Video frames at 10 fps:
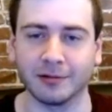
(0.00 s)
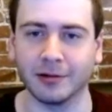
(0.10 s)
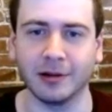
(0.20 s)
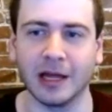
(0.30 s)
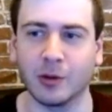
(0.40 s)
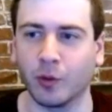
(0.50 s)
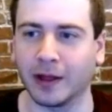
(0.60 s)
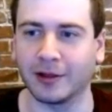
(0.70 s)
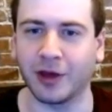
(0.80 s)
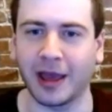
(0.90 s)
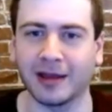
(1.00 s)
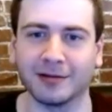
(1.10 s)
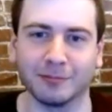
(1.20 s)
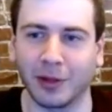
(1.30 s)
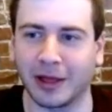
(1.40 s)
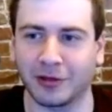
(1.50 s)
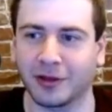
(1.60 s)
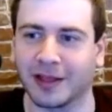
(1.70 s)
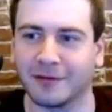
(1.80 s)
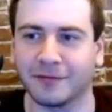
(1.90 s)
equally insane place to
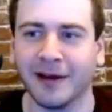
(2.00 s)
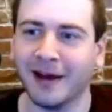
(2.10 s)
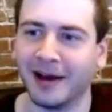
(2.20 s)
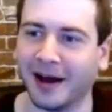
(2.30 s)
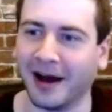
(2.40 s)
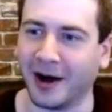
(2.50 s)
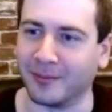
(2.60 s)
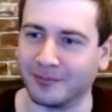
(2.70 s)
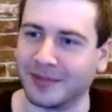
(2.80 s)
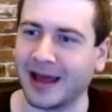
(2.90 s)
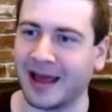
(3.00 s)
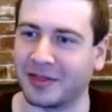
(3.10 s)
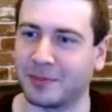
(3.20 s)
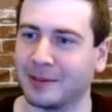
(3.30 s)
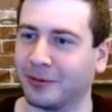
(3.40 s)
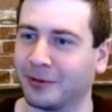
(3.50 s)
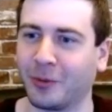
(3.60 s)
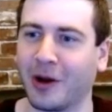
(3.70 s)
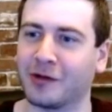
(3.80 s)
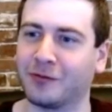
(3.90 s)
live, and the people as
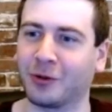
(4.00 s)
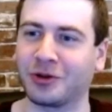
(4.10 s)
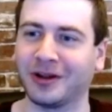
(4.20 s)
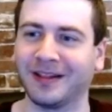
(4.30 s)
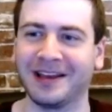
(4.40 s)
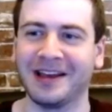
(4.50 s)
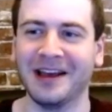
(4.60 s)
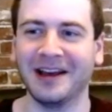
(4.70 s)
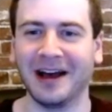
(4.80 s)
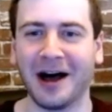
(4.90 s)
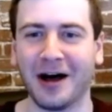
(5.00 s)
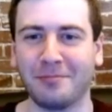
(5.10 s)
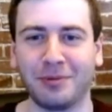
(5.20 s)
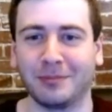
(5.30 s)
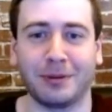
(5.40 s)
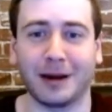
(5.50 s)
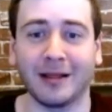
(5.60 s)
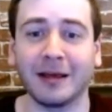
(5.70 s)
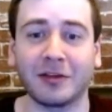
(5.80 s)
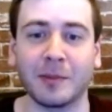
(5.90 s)
well, unfortunately. Yeah. But at
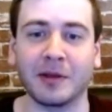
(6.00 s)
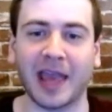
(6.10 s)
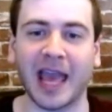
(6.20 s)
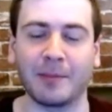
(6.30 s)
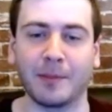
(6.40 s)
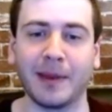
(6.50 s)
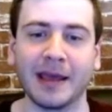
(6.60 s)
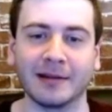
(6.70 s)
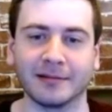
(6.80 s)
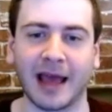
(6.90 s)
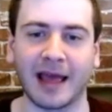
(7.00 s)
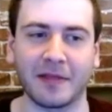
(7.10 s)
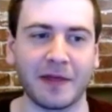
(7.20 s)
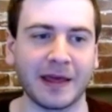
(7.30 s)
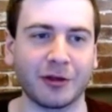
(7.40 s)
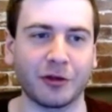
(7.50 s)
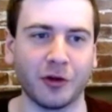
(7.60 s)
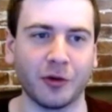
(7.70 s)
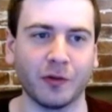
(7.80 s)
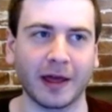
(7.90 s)
least it means they can be beaten. And the thing is,
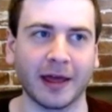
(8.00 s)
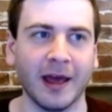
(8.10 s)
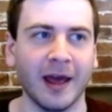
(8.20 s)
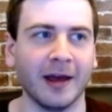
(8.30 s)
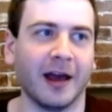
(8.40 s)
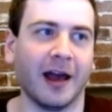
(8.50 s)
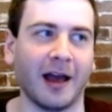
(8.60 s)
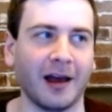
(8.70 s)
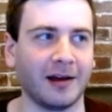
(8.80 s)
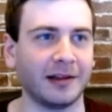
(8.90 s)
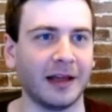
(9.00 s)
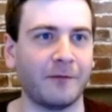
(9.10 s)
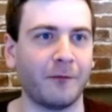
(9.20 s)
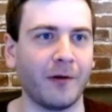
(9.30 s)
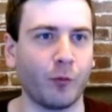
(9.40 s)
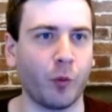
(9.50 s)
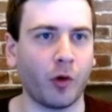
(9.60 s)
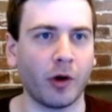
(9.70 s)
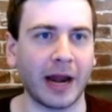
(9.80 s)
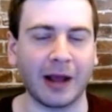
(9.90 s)
too, like, if
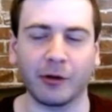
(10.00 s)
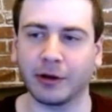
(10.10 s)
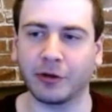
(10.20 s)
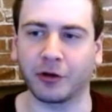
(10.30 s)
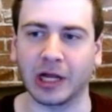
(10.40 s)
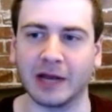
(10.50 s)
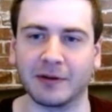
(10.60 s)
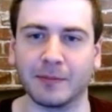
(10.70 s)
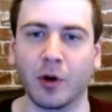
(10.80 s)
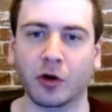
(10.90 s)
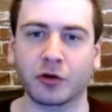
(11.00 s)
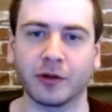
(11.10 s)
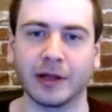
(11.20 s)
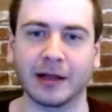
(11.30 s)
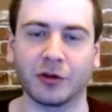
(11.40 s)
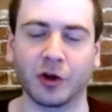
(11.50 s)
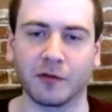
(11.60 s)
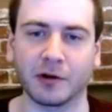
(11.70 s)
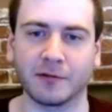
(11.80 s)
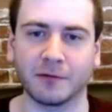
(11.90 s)
we're in areas that are even marginally
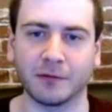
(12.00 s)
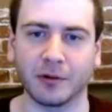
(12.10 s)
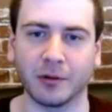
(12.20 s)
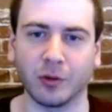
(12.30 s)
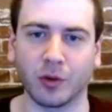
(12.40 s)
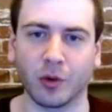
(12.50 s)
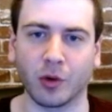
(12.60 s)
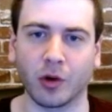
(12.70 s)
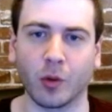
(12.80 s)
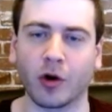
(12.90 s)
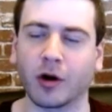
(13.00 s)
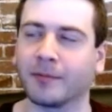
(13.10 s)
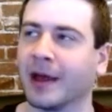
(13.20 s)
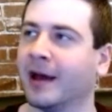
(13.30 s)
conservative, or